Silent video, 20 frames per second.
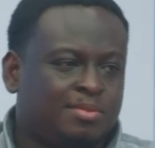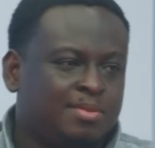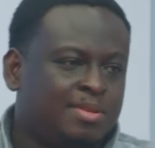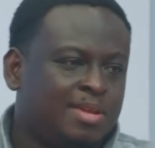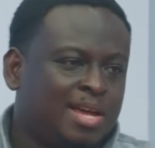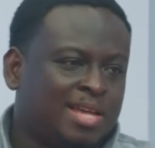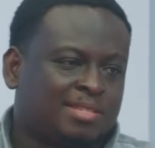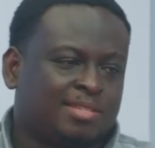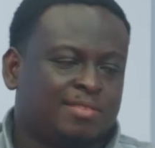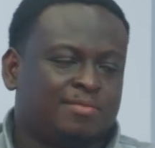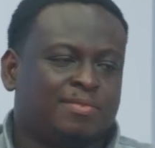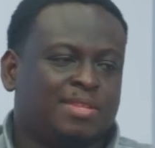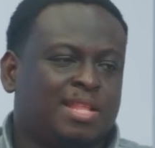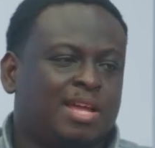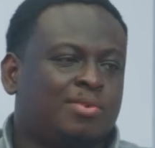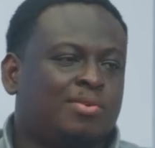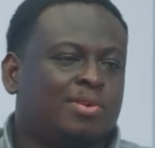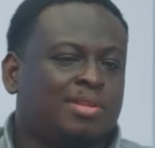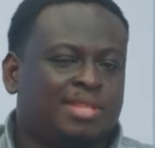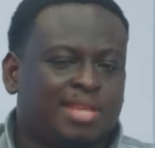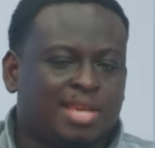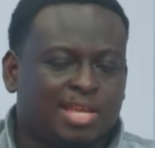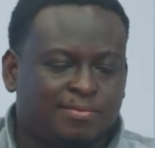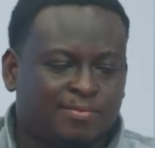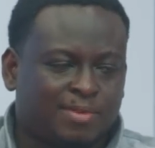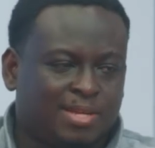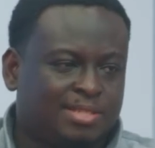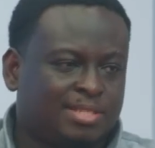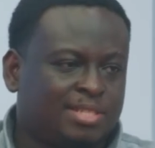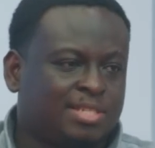Aston Villa got the
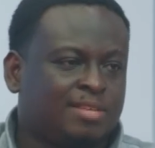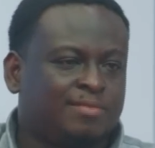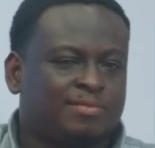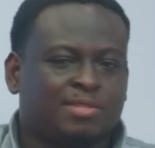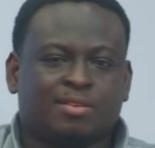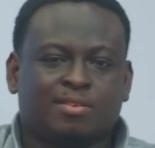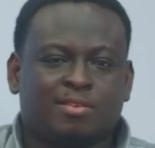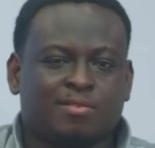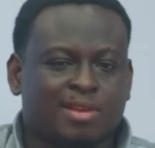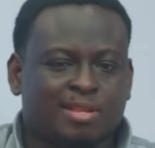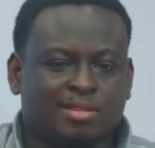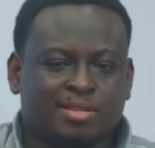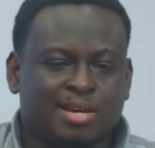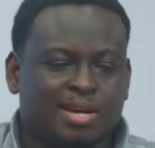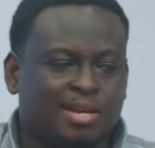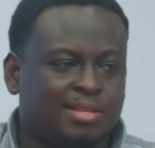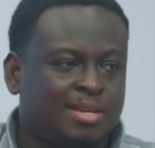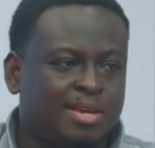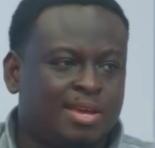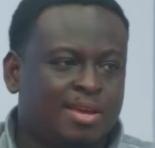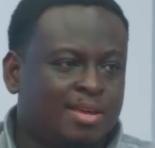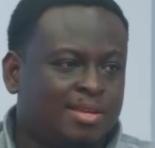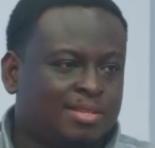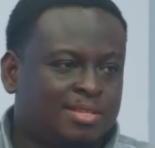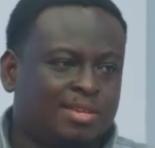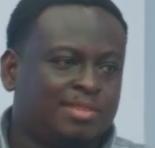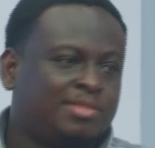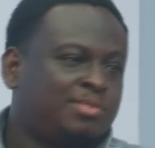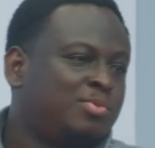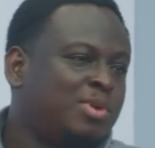advantage after a red card.
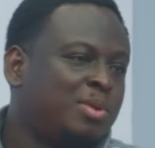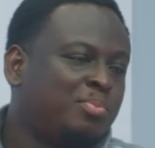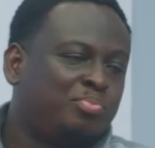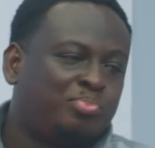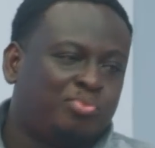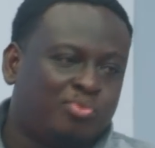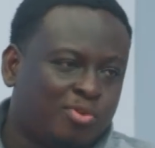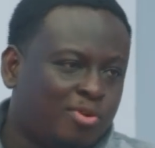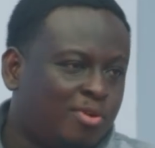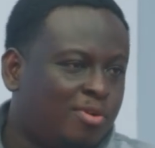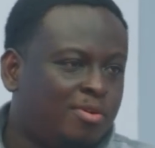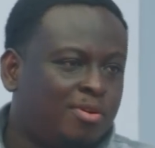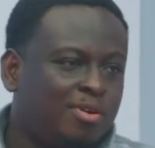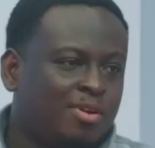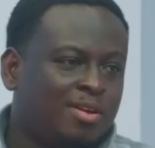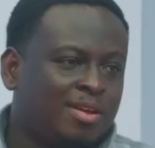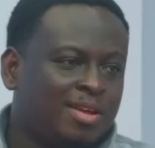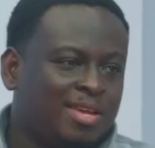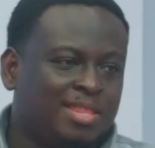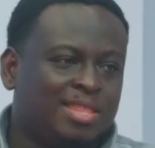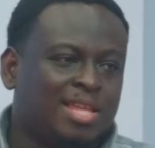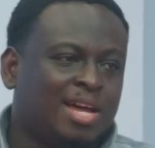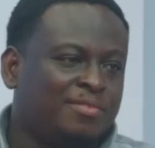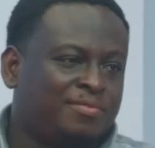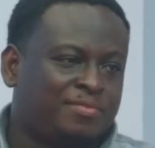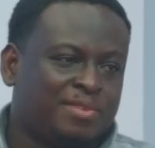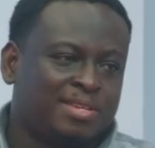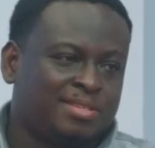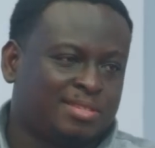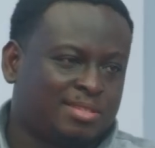Chelsea were poor in that
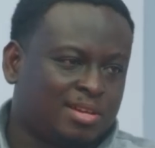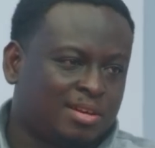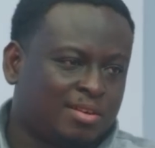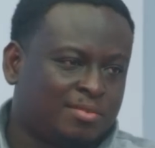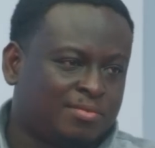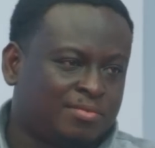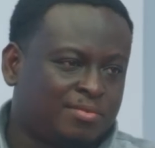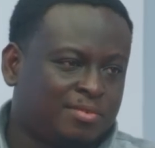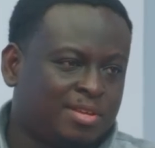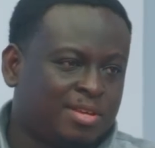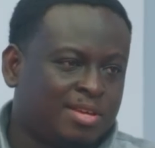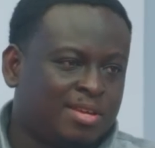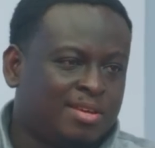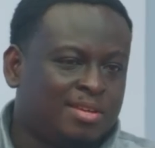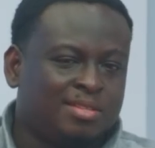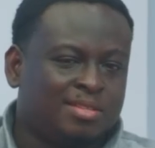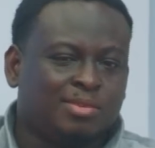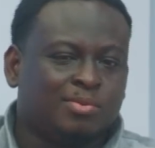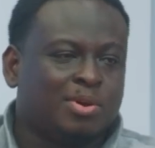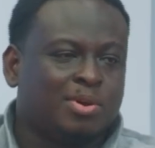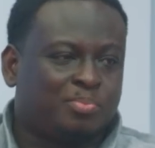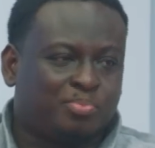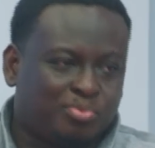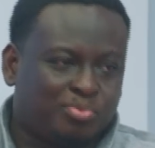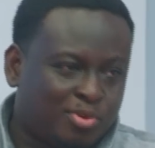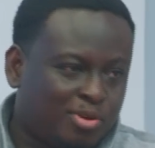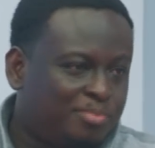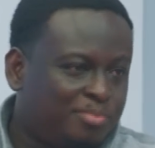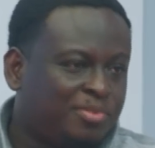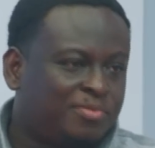first half. They were
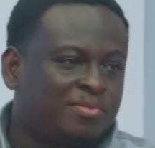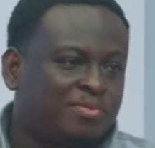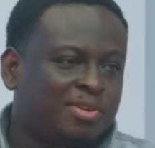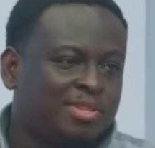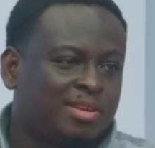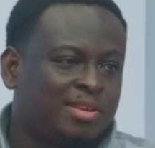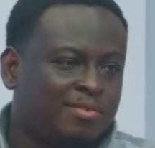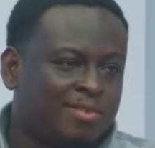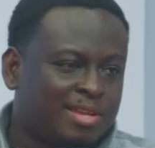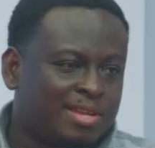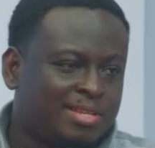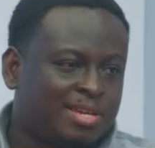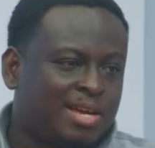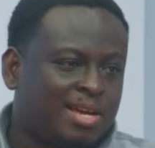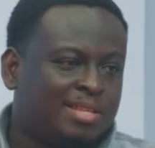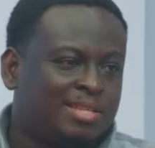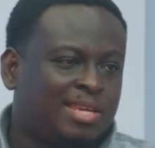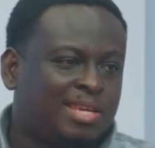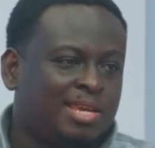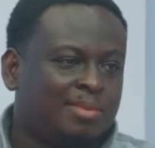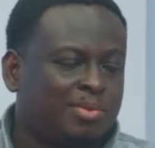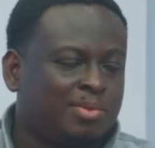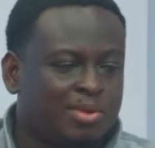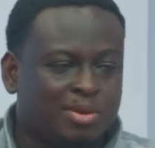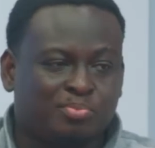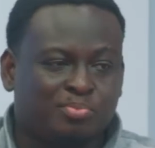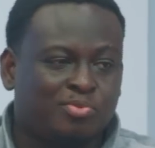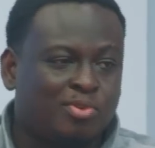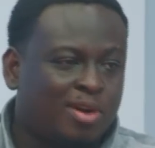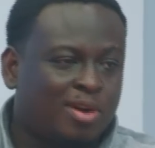poor before the red card came. They were
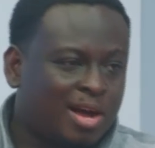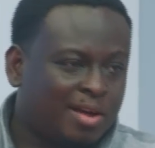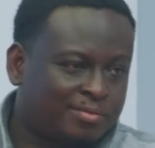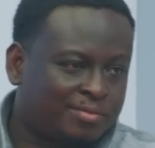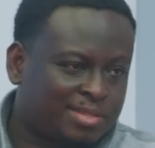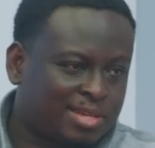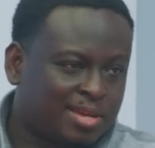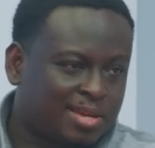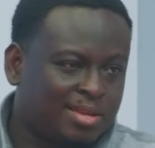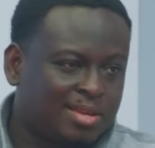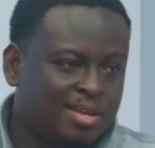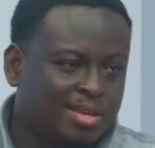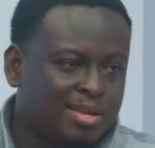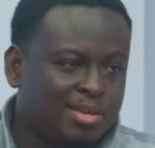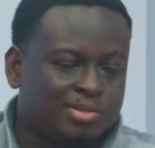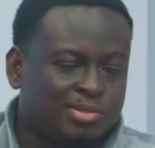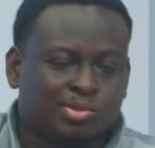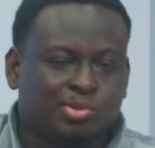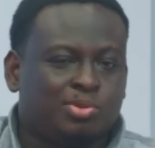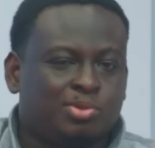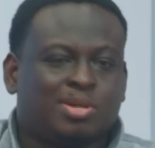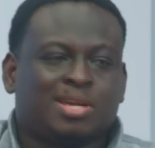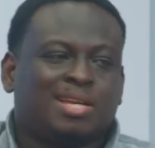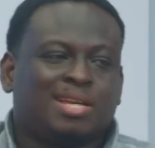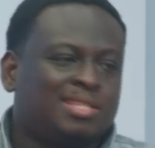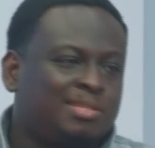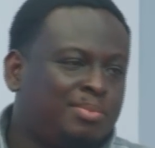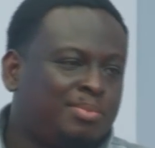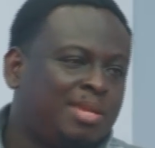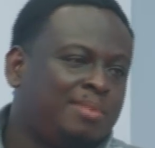poor after. So you
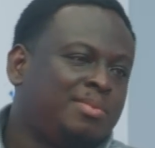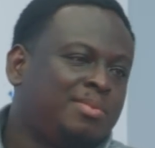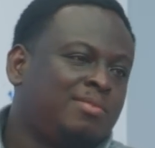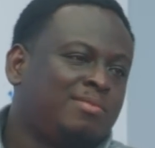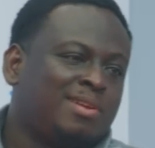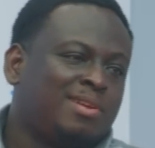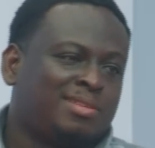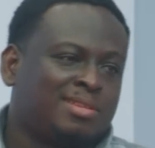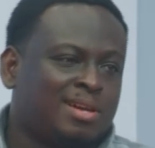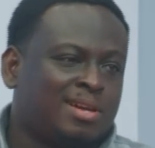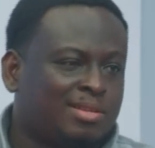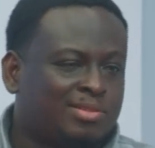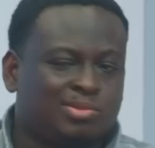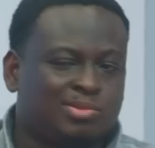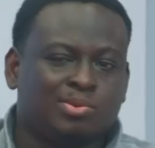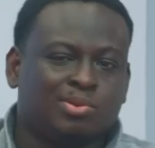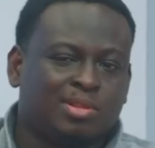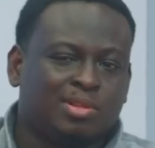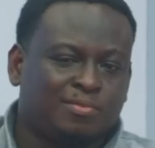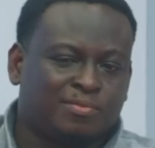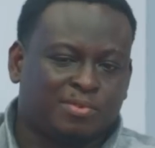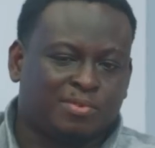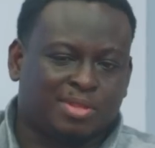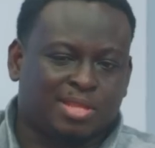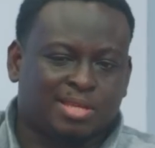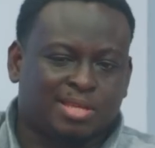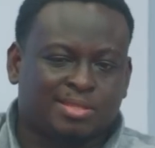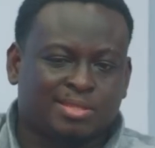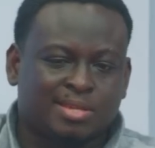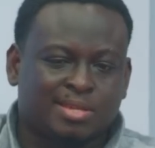can't blame the red card solely for
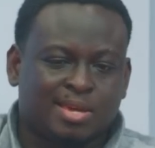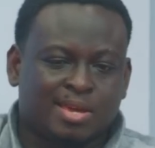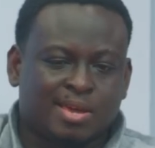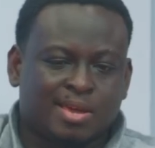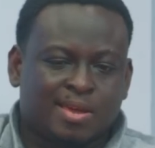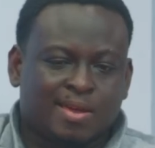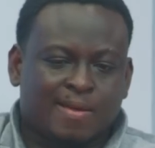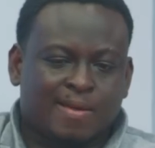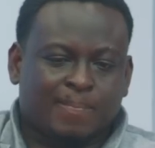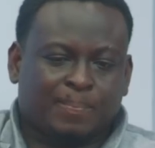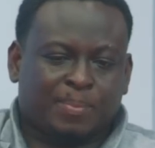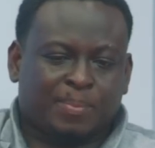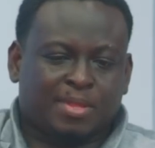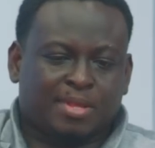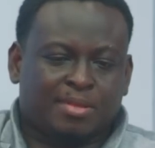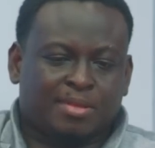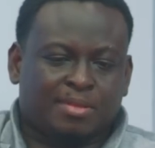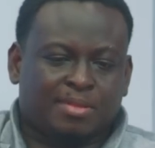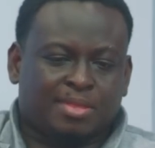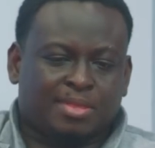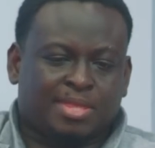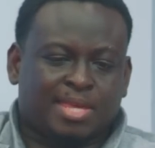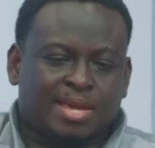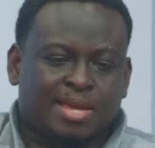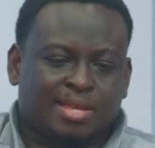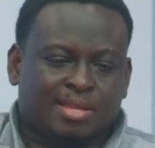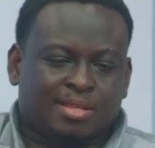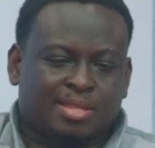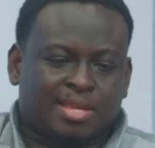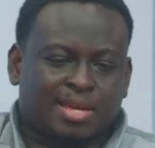that.
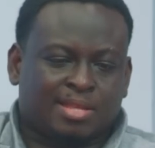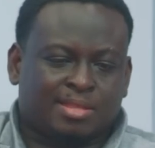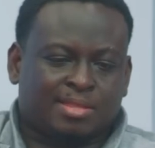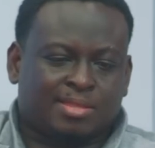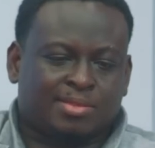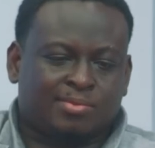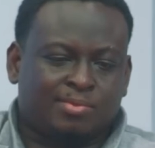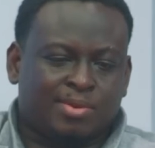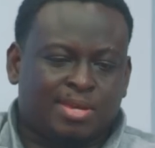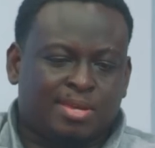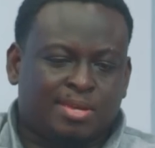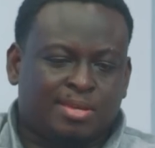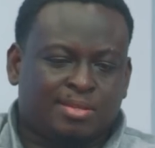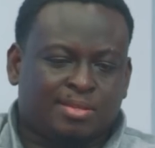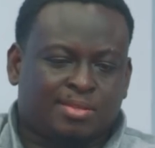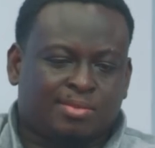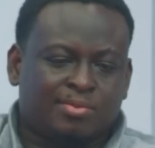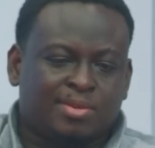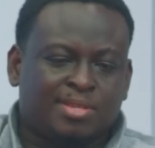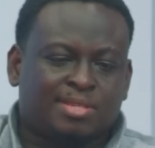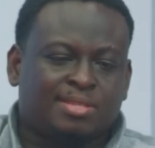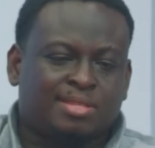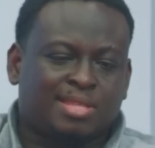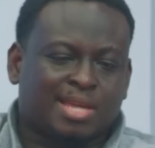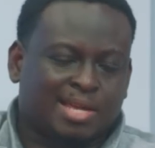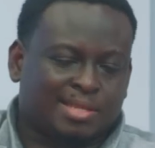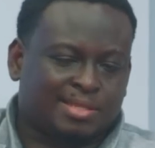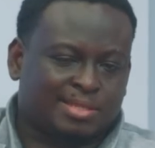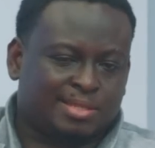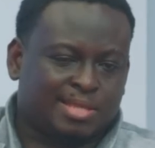There are three
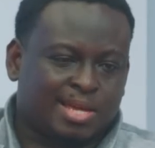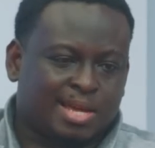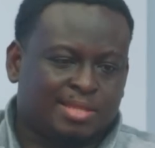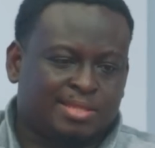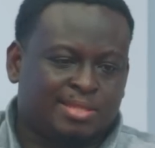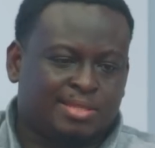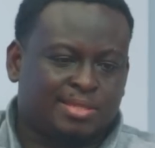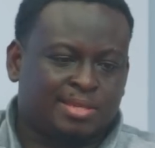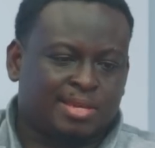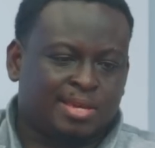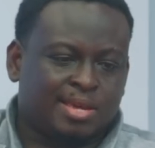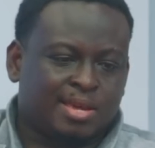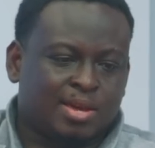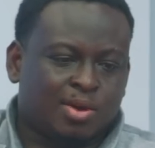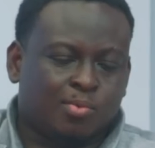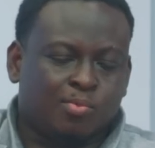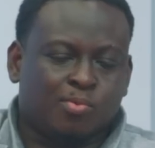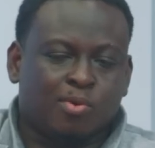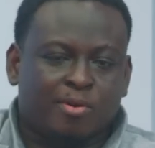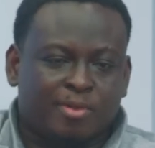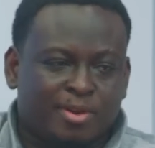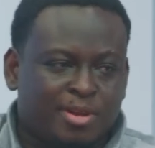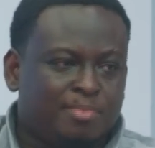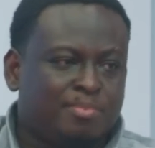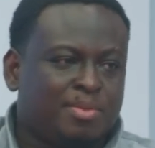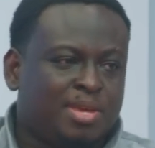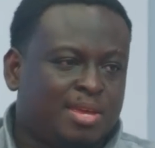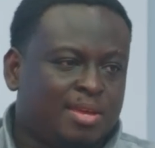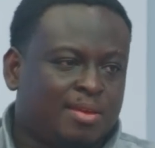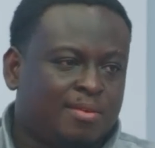stats that worry
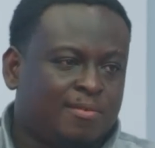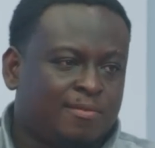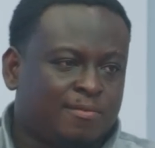me